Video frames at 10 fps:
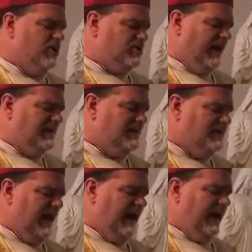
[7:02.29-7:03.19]
just like
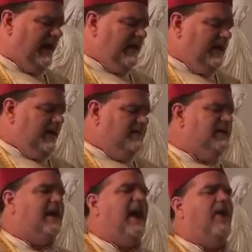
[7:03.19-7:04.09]
today is
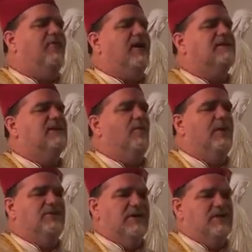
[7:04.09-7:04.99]
the Catholics that
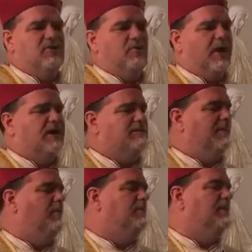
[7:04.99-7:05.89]
want Jesus Christ to
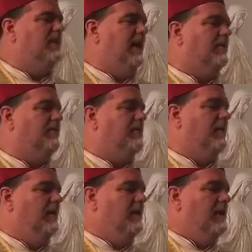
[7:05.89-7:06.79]
be put to death.
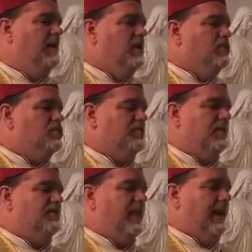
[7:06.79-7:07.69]
So
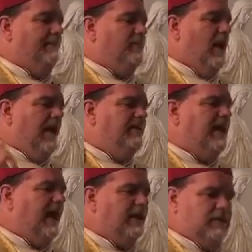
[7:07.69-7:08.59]
that the
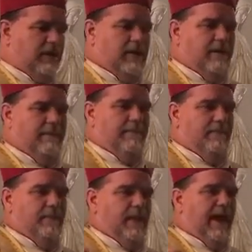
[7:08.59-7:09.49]
non-Catholic
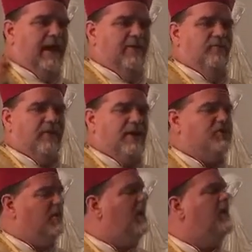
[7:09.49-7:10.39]
head of
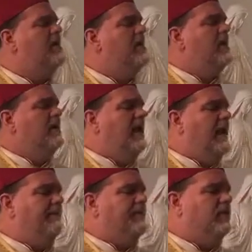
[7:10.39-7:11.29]
Russia,
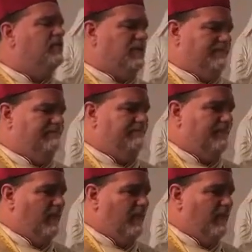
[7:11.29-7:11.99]
named Putin,